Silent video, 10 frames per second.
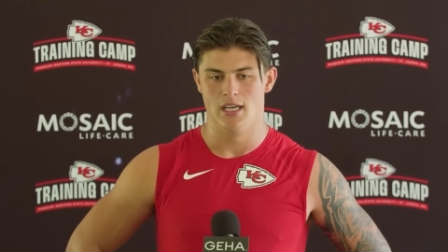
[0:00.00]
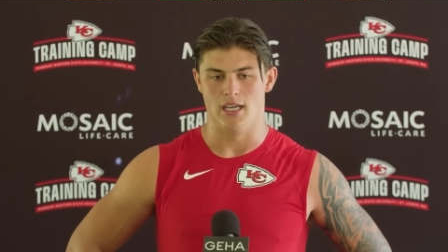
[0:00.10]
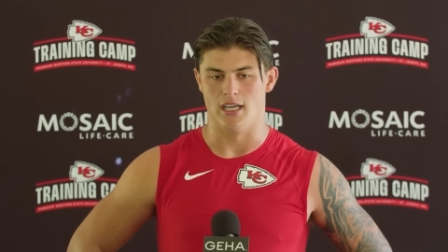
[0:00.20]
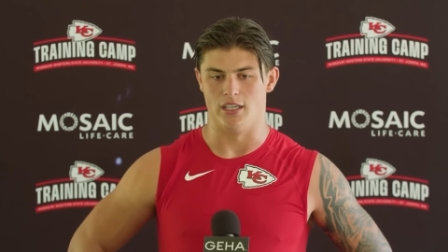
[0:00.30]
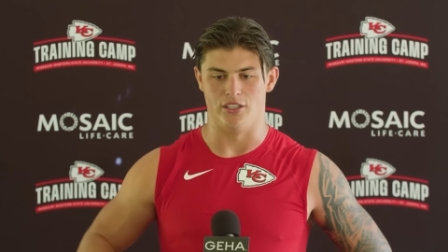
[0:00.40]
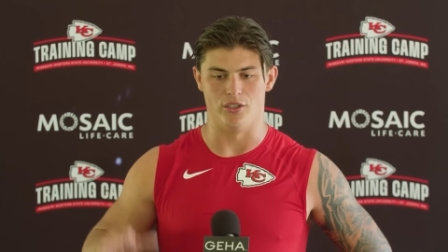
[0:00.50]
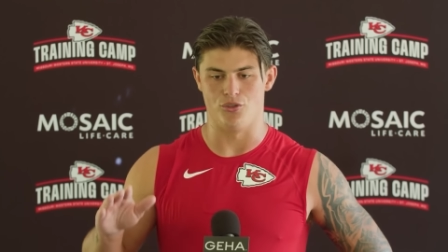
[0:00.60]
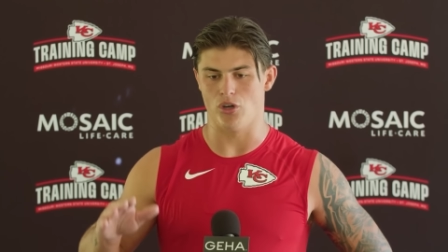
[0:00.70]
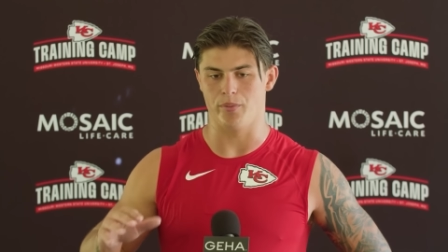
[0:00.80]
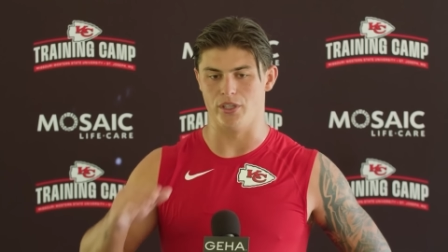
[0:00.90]
Uh, you know,
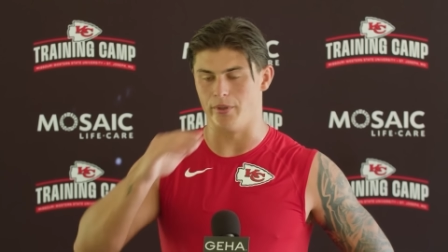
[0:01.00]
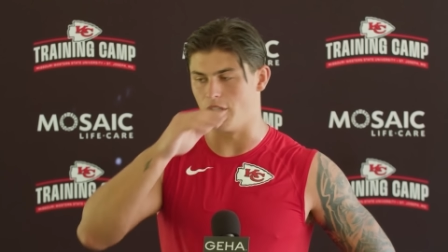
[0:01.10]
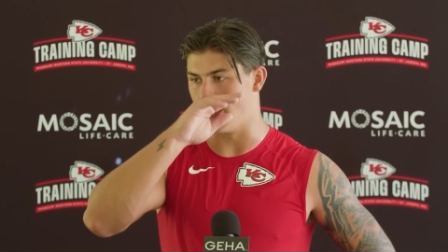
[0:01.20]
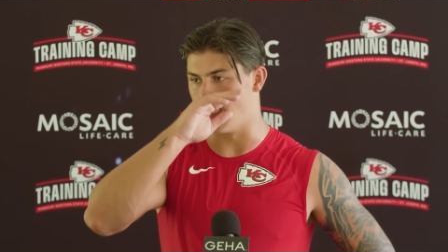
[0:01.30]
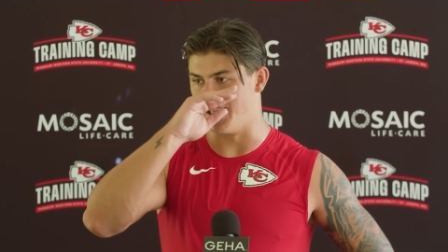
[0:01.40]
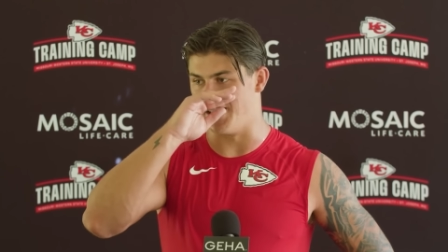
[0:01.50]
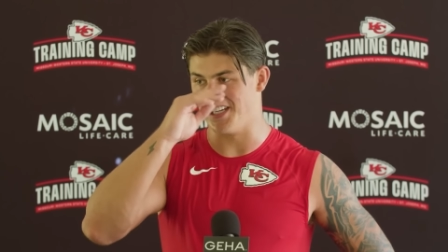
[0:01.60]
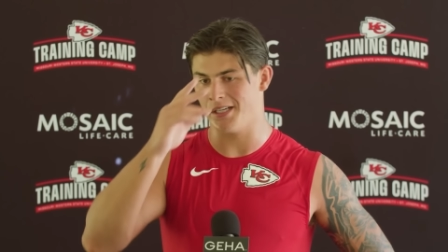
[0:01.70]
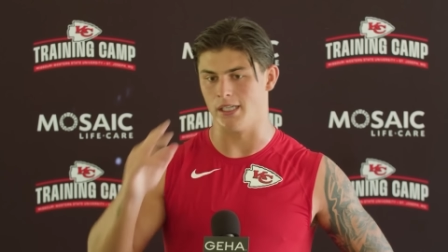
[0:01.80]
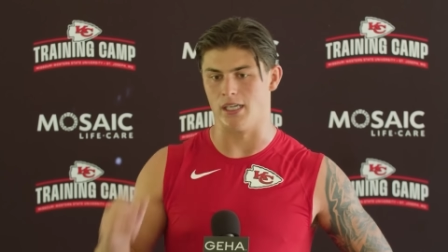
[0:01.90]
dropping your body height,
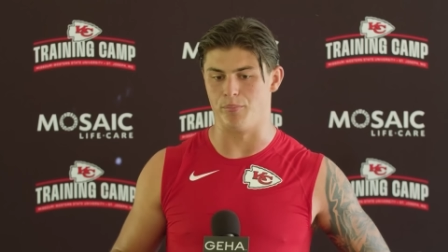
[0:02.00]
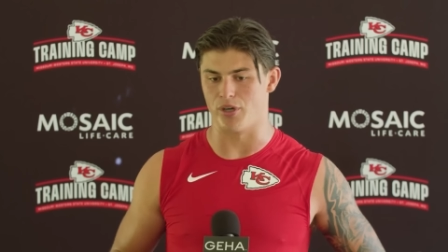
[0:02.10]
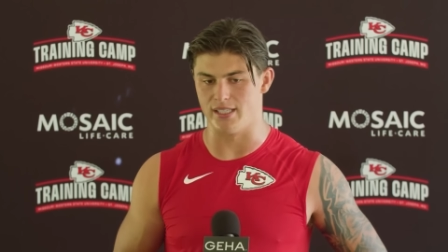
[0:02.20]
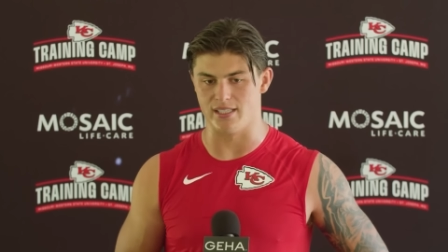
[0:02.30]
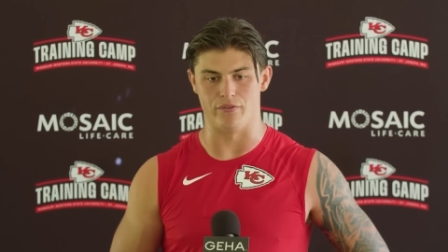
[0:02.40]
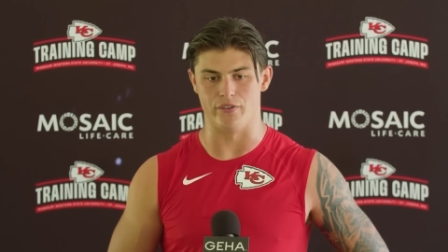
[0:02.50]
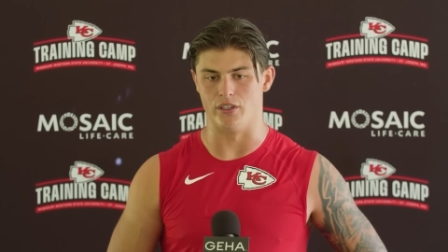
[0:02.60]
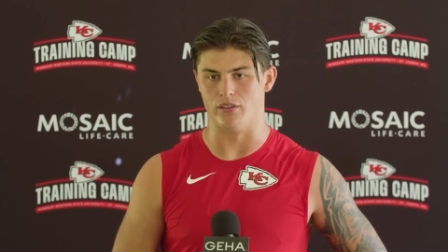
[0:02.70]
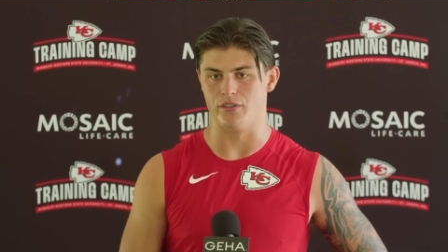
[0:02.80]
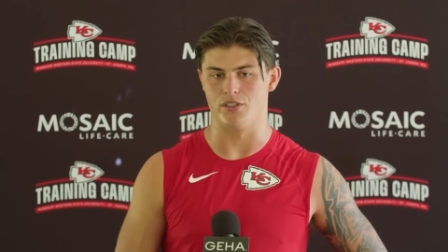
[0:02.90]
uh, bracing
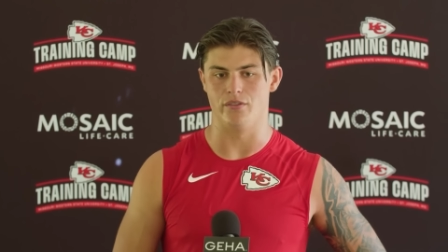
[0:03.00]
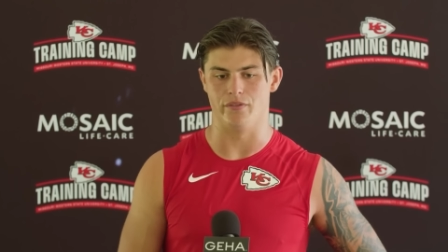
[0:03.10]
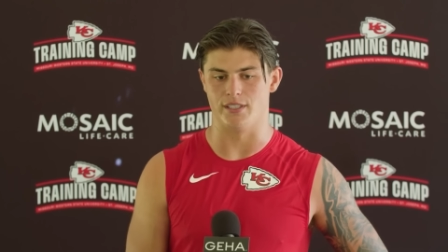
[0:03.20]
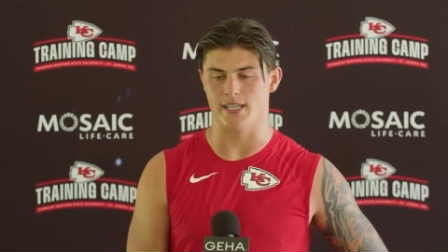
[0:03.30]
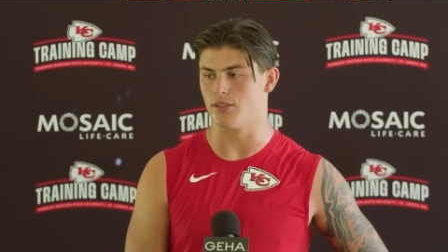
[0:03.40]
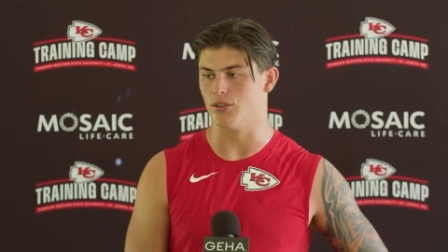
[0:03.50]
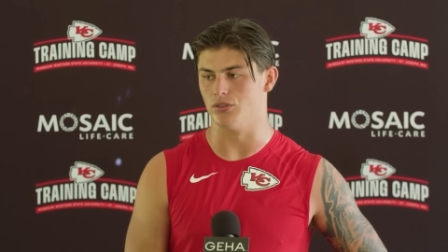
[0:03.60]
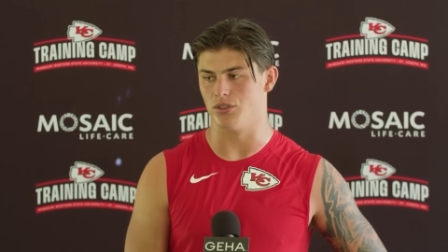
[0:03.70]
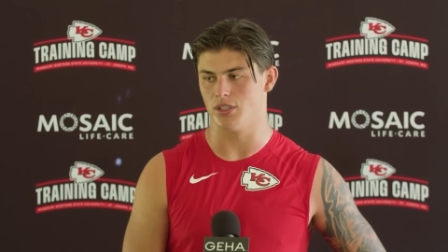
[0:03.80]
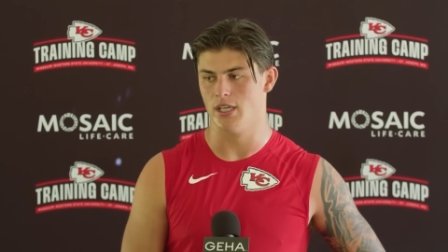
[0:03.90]
for, for, for
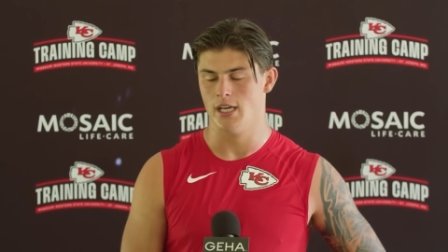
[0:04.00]
tackles.